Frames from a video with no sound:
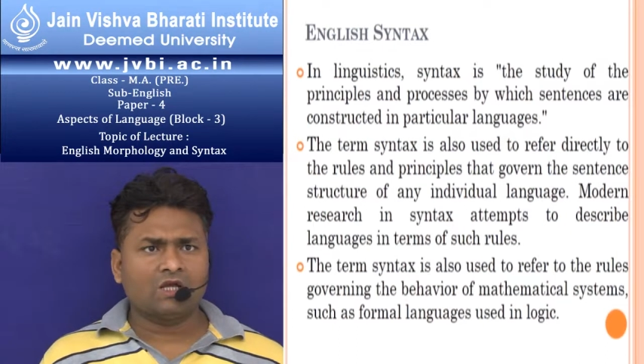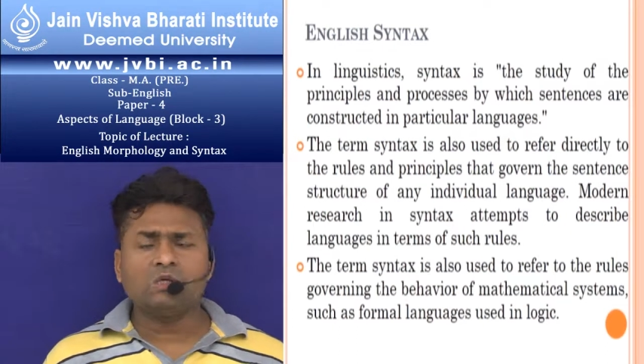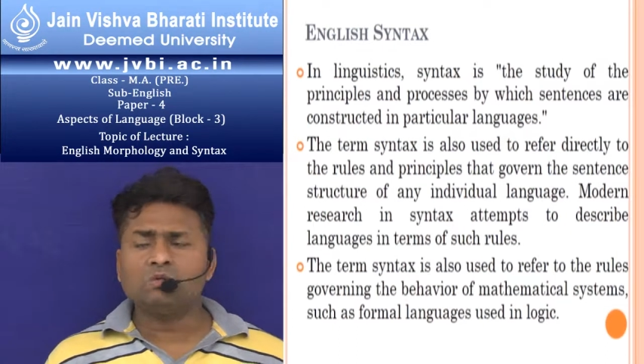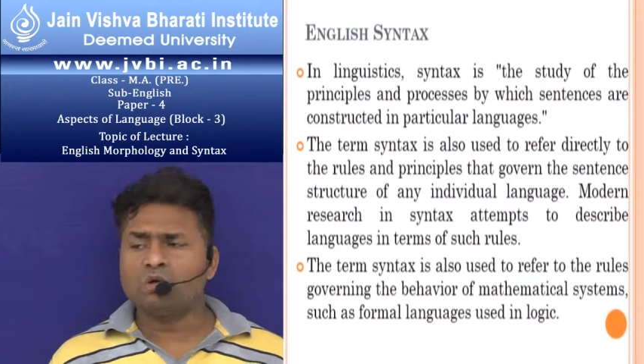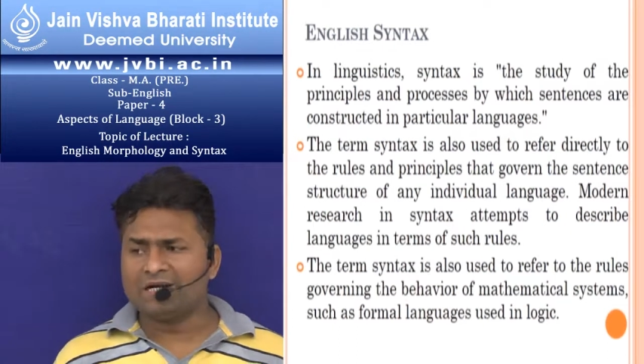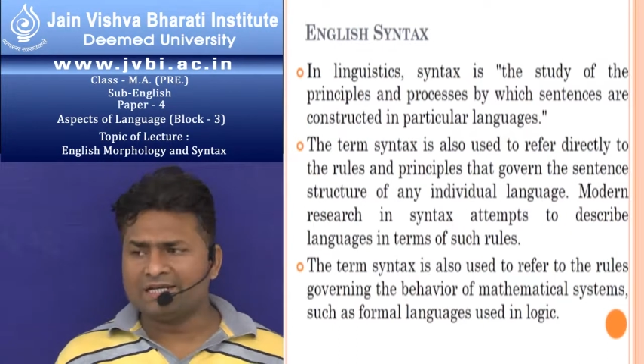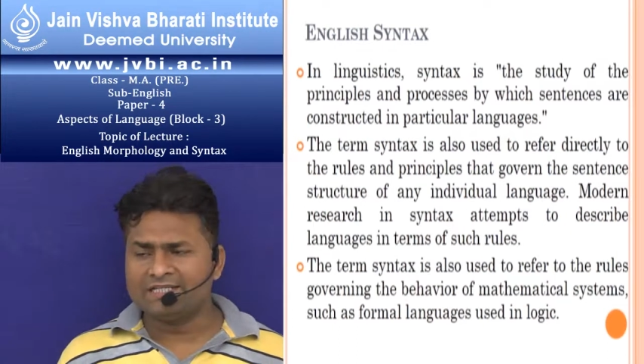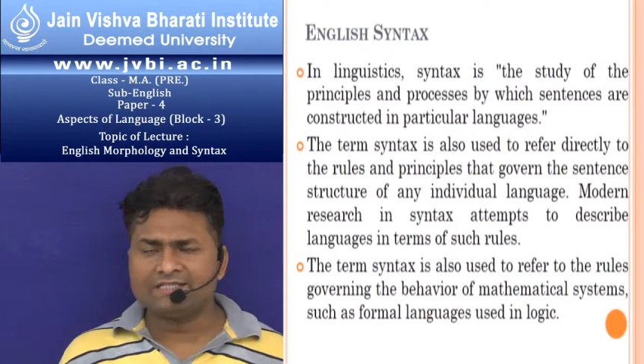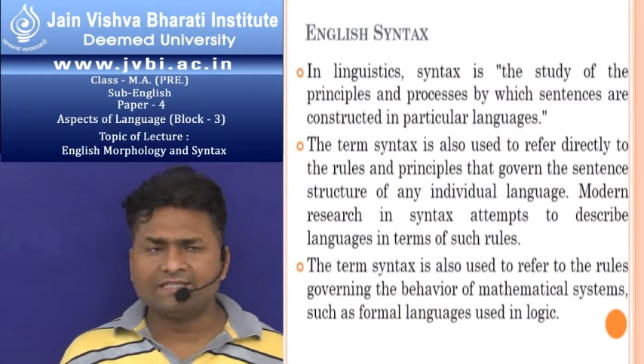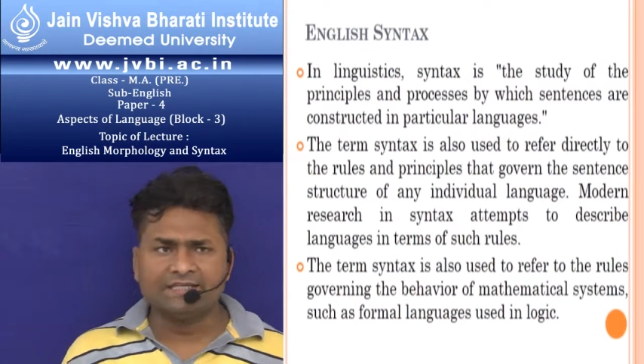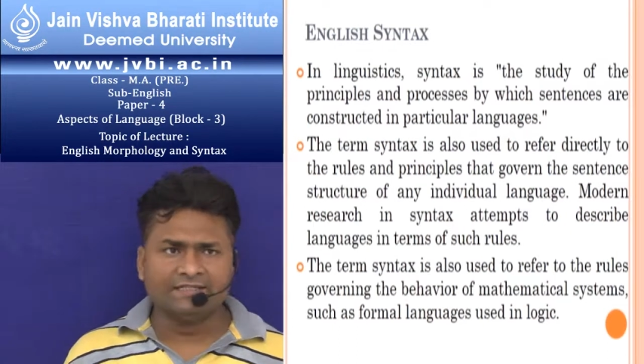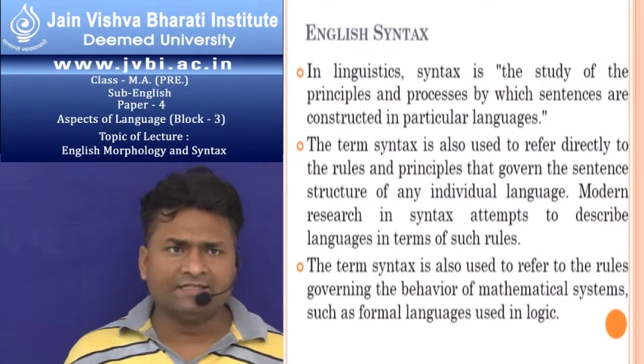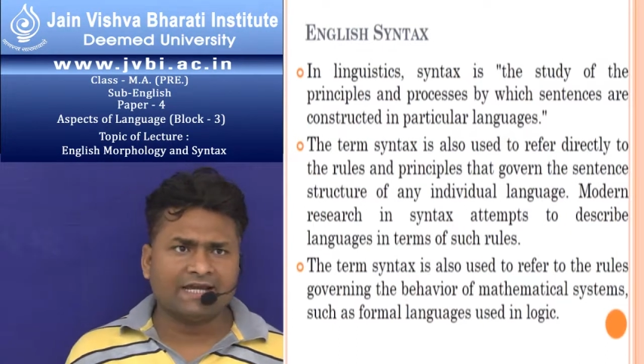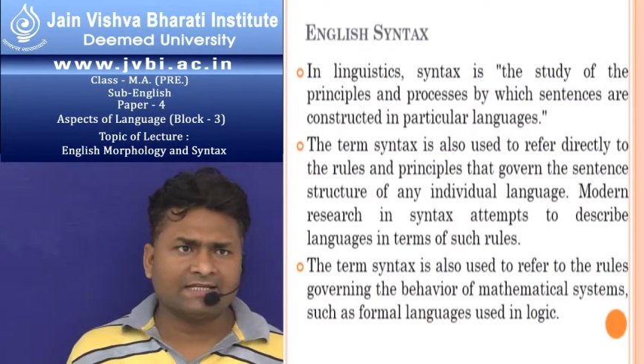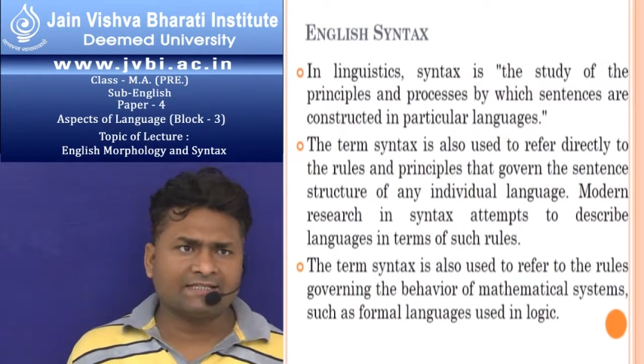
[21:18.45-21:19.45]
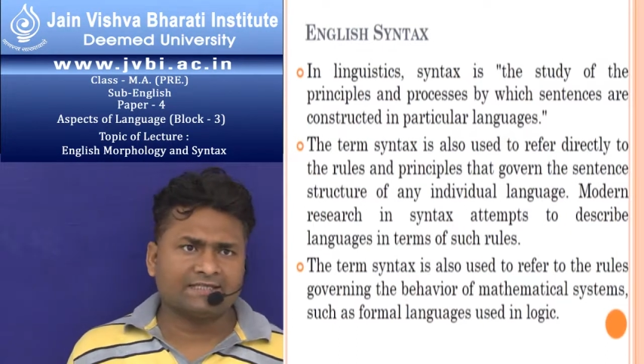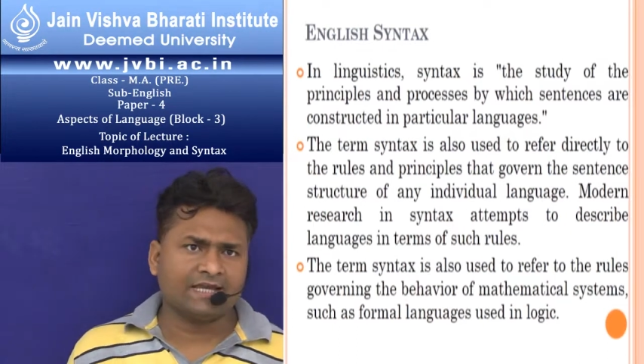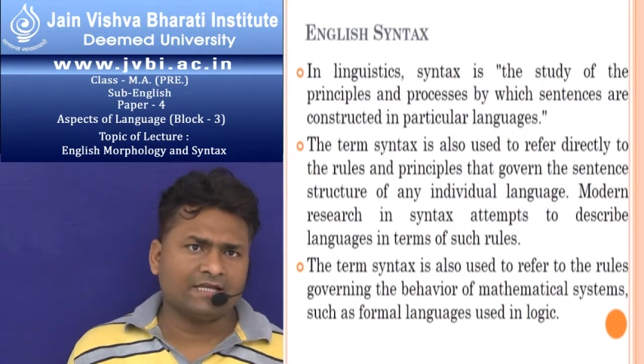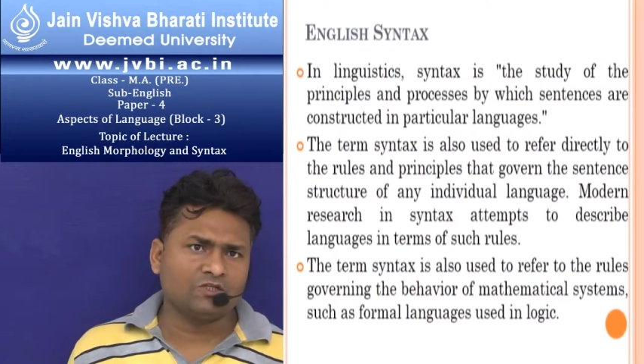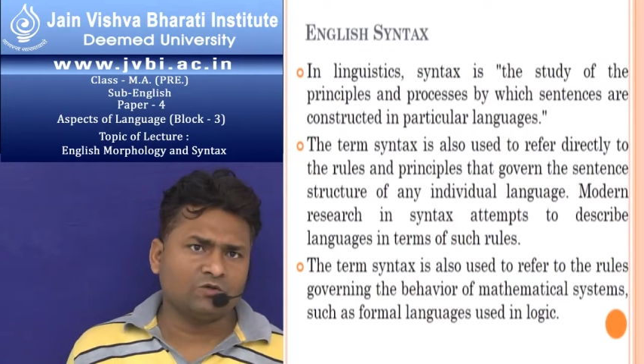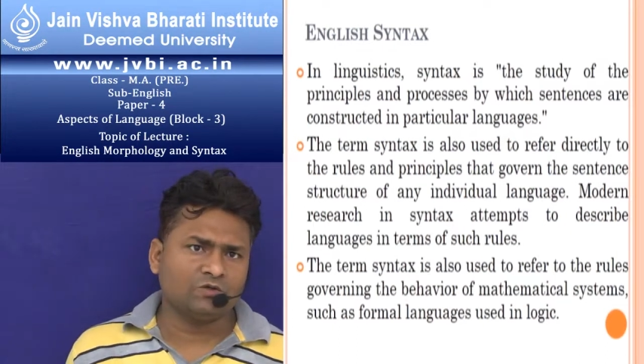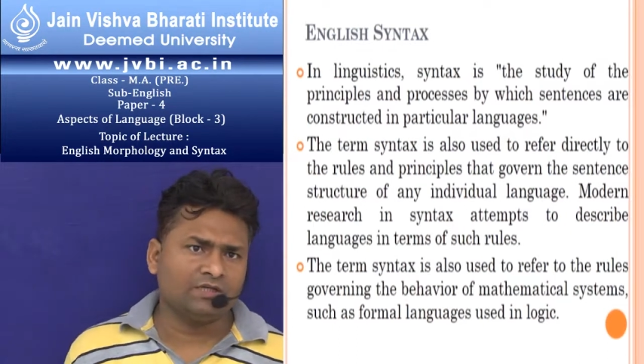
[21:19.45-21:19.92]
What is syntax
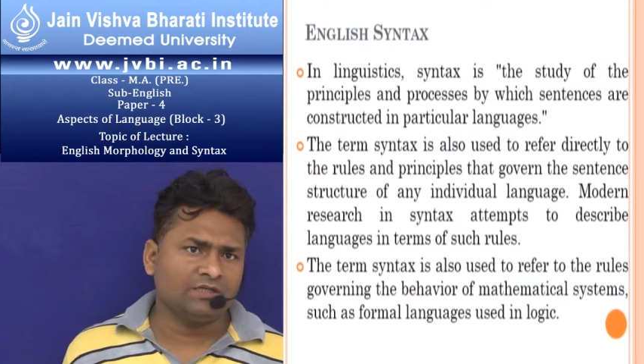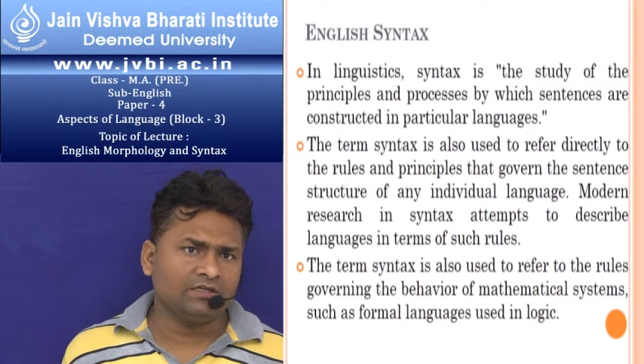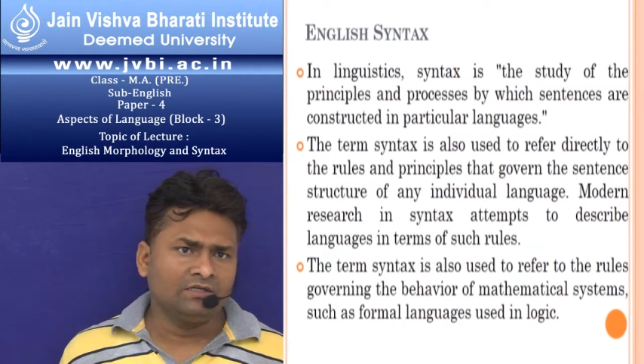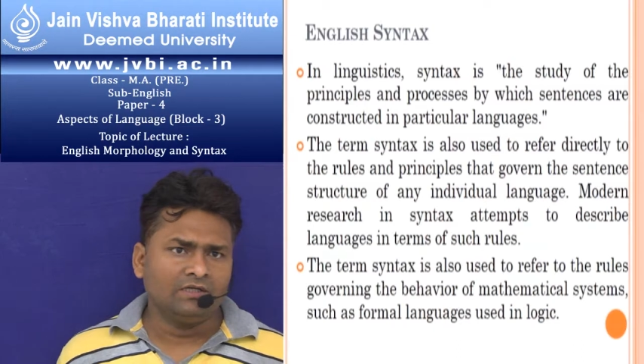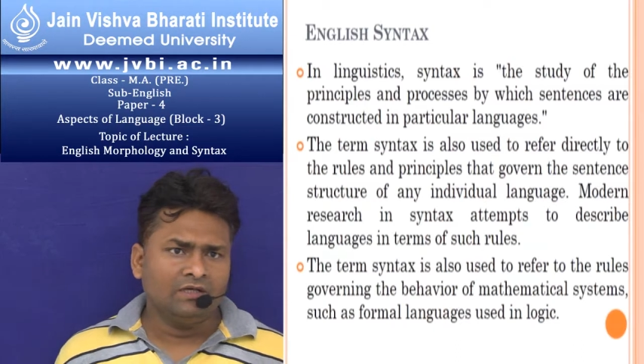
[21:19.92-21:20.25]
actually,